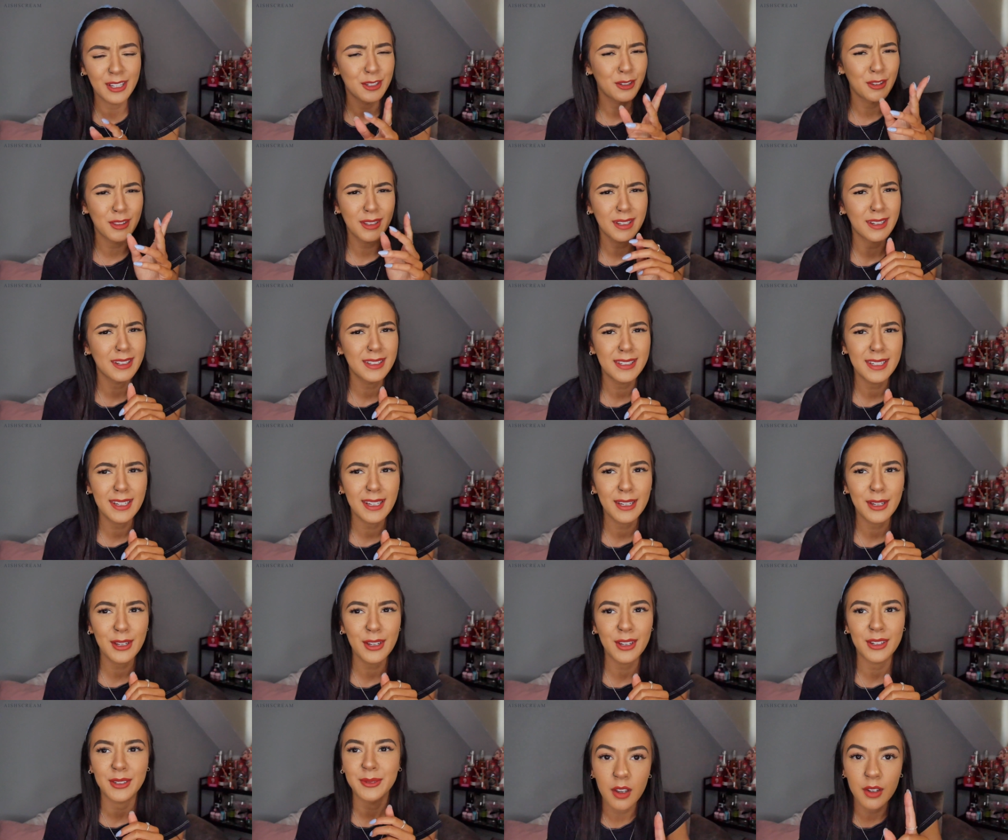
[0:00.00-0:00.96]
I don't think I did it
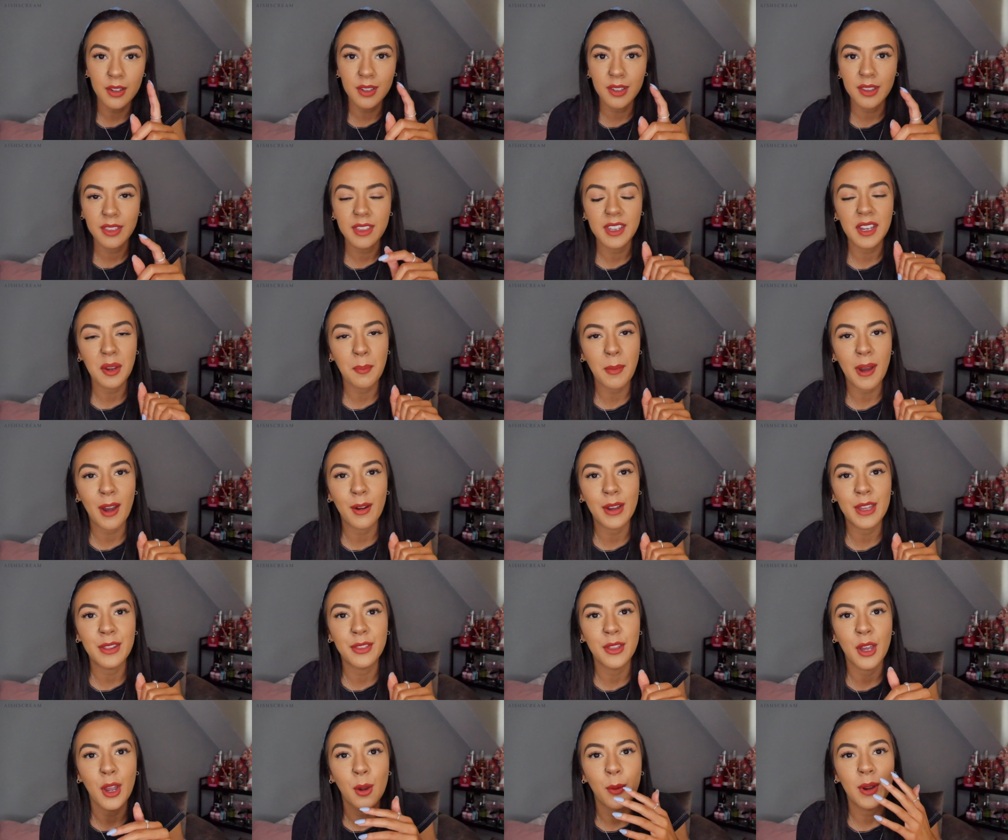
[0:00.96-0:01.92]
good. The good thing about
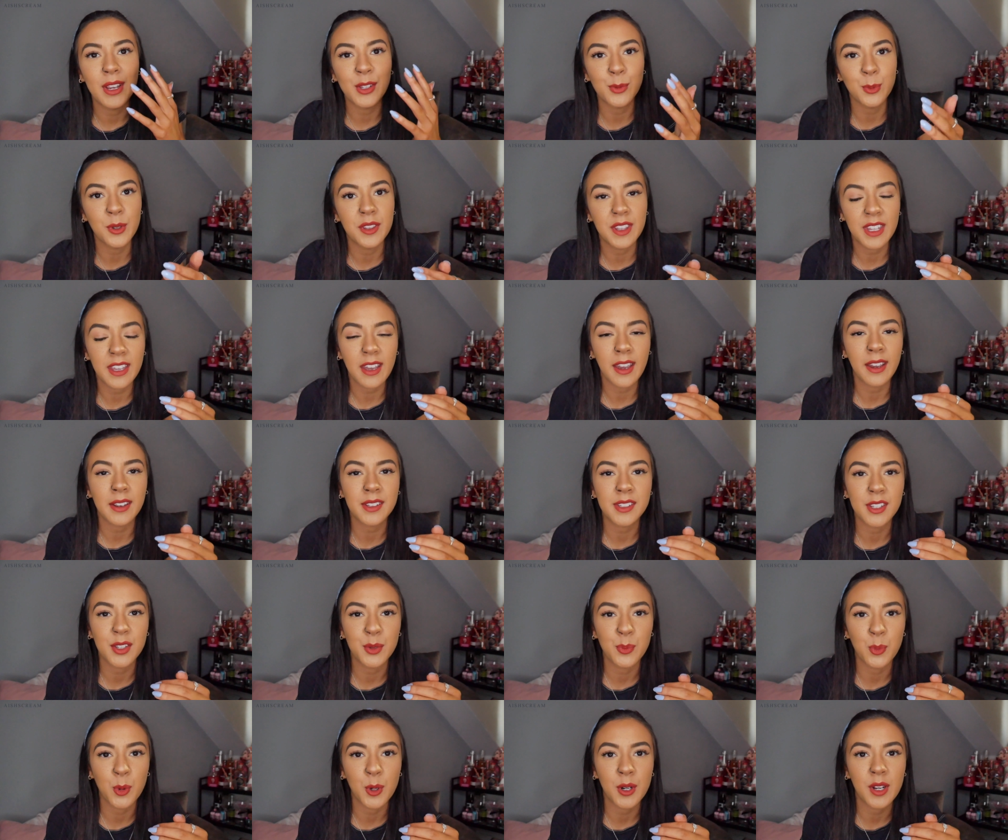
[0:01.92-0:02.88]
it though is with the
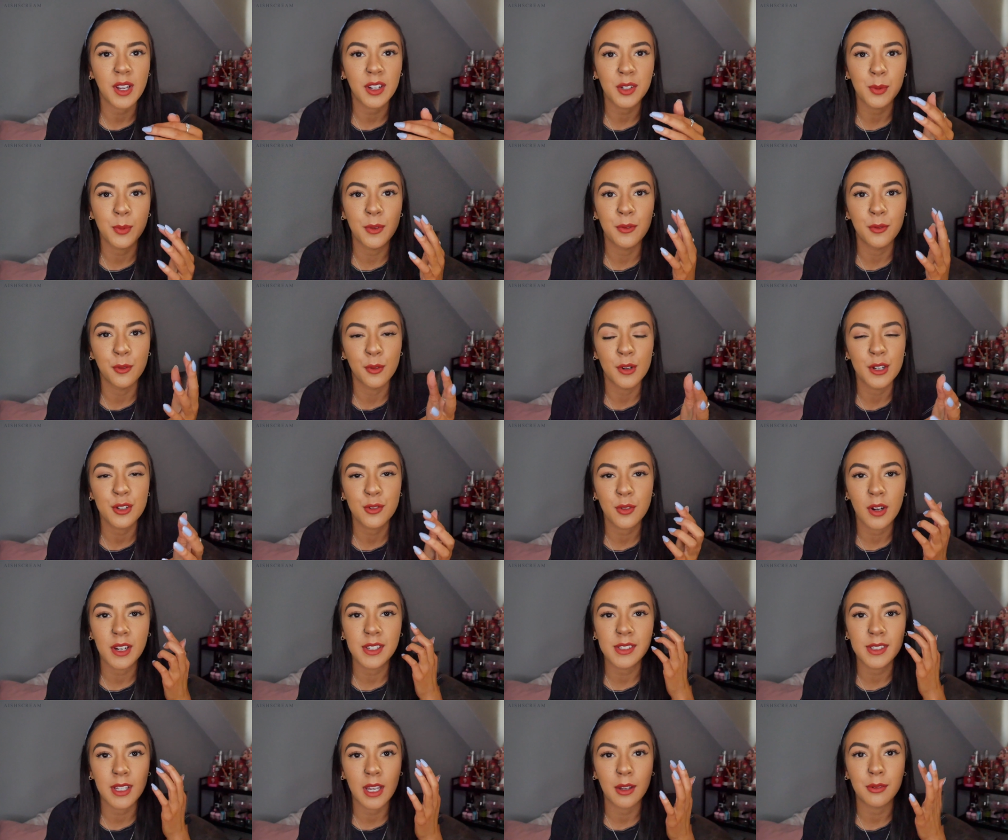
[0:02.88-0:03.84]
excess product before it
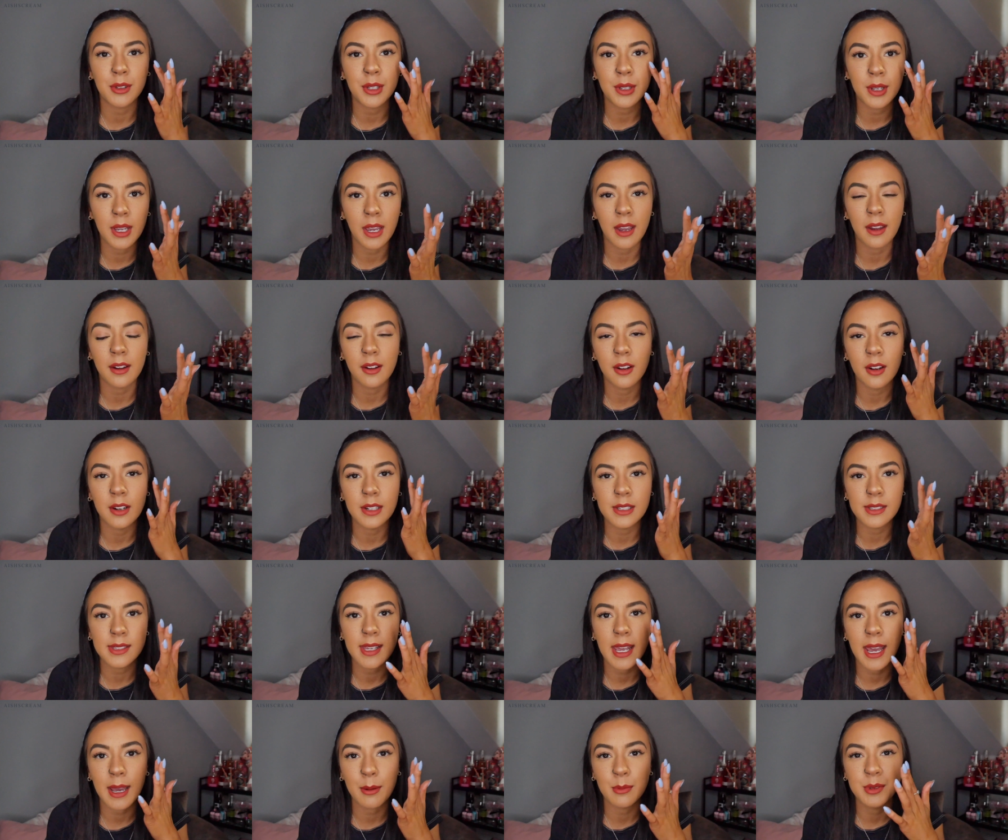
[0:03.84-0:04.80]
dries down, you can kind of
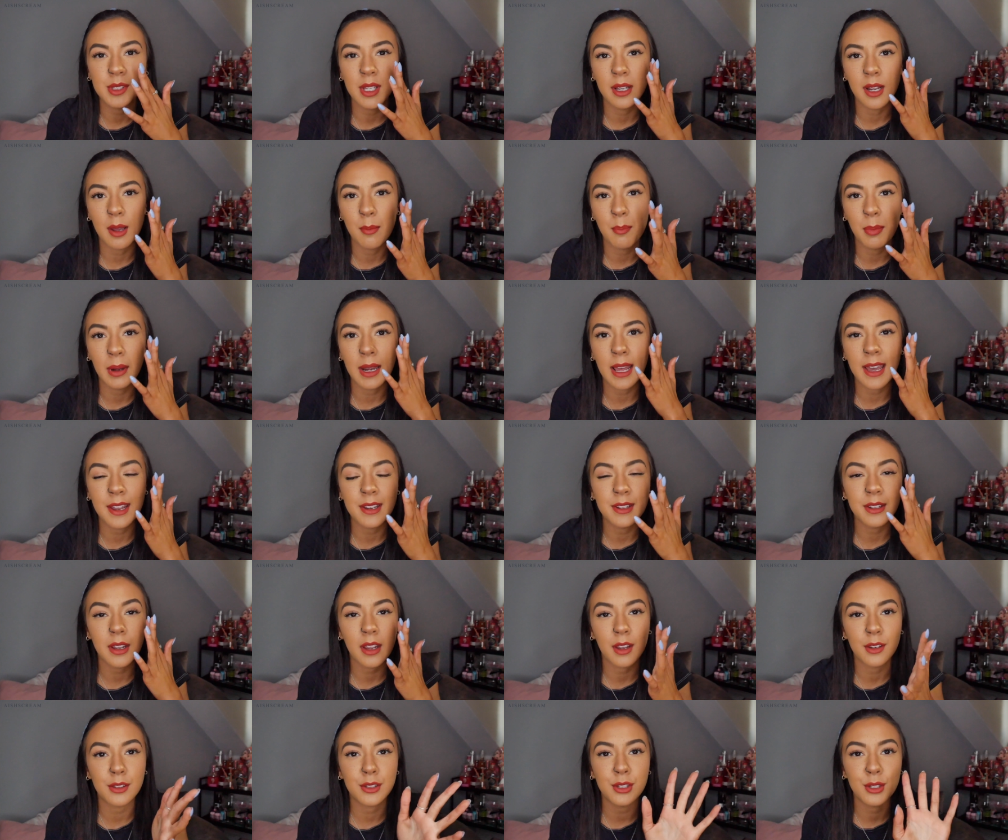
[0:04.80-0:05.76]
tap to like
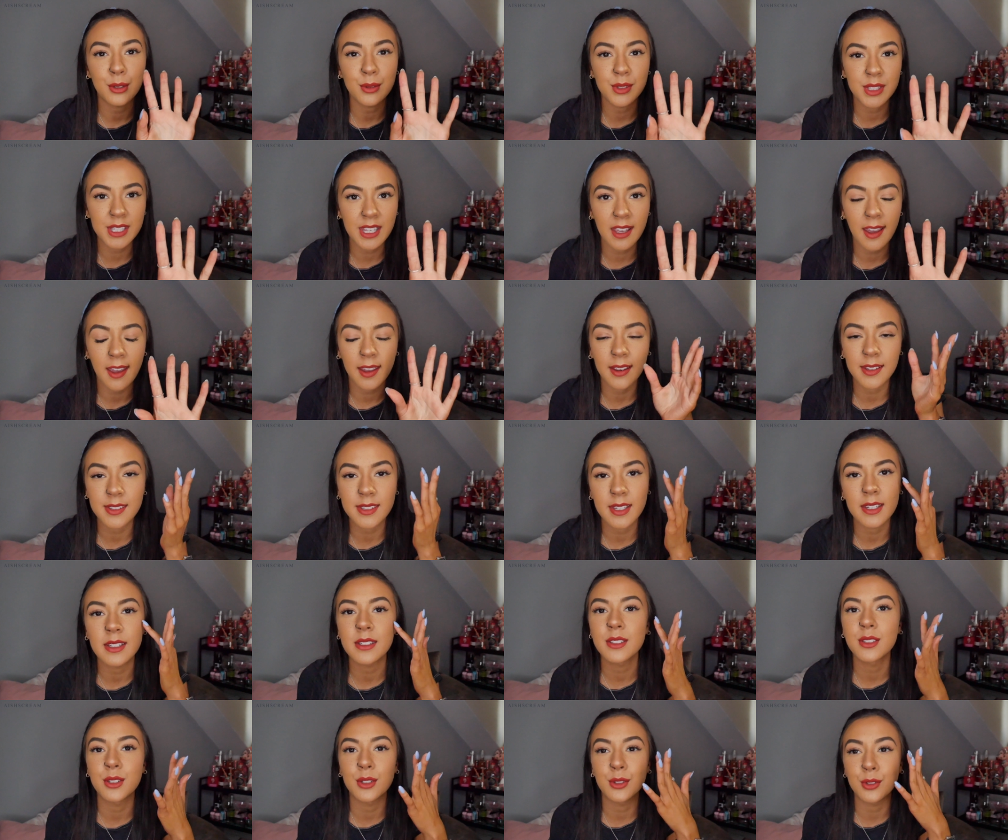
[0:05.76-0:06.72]
blend and use the
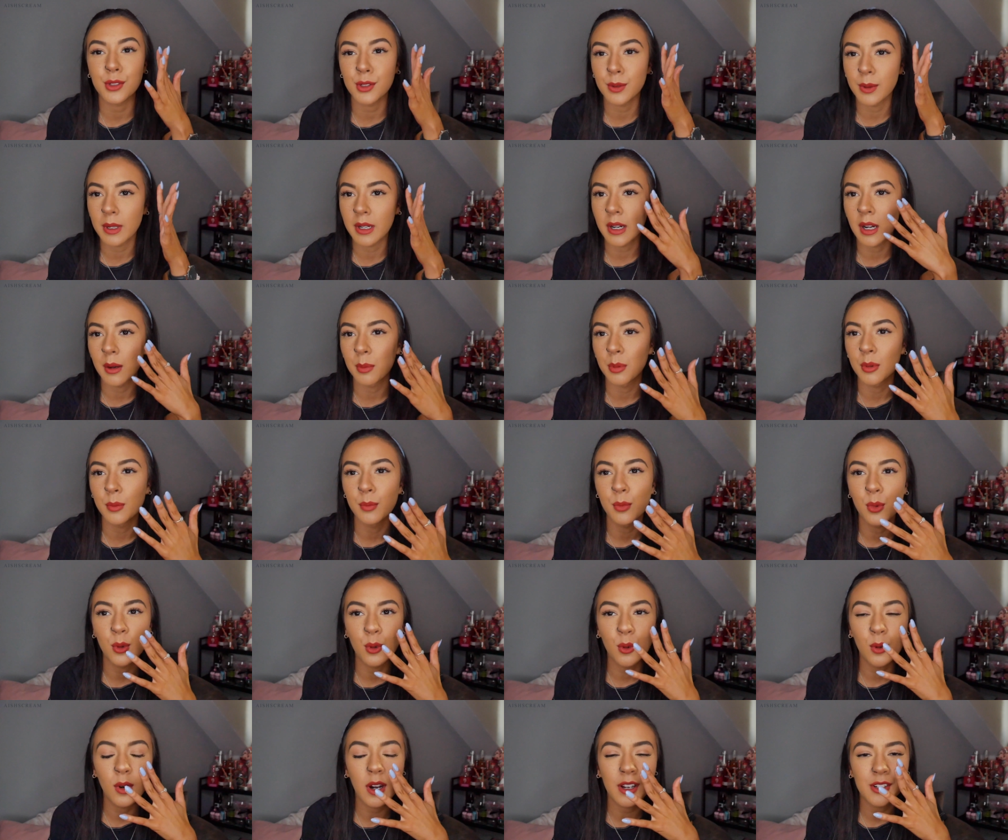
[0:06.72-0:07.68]
excess to do a couple
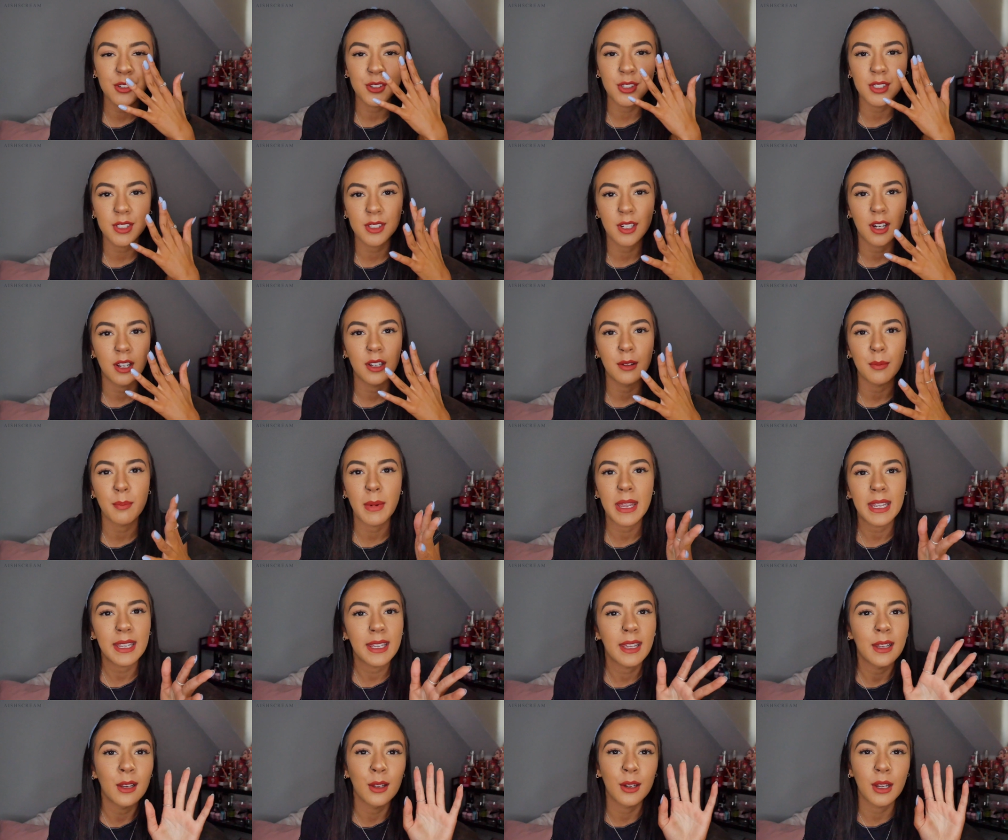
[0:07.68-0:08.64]
more and just kind of
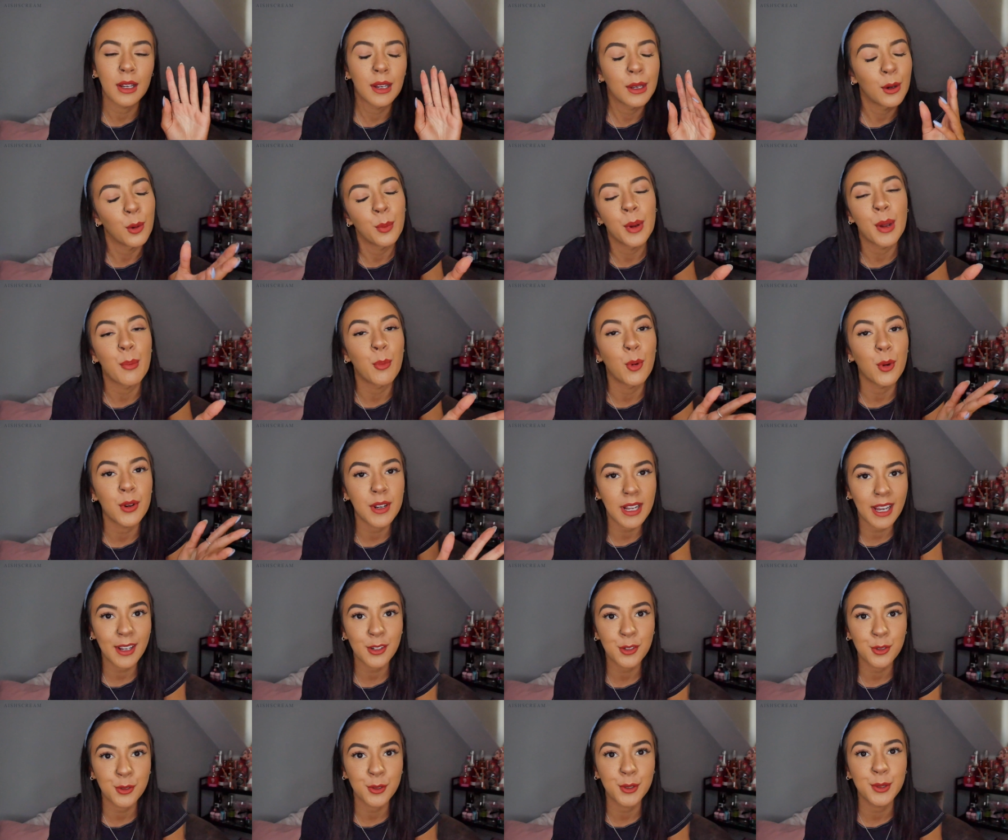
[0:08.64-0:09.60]
make it look a little bit more
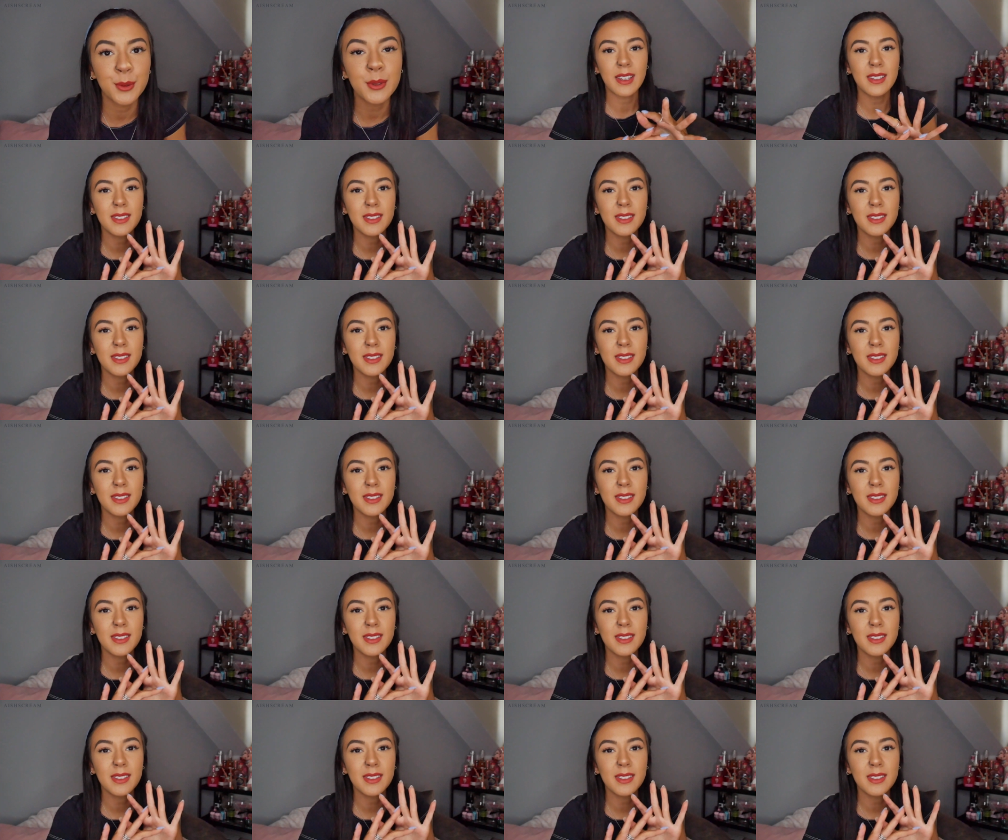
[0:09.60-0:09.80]
natural.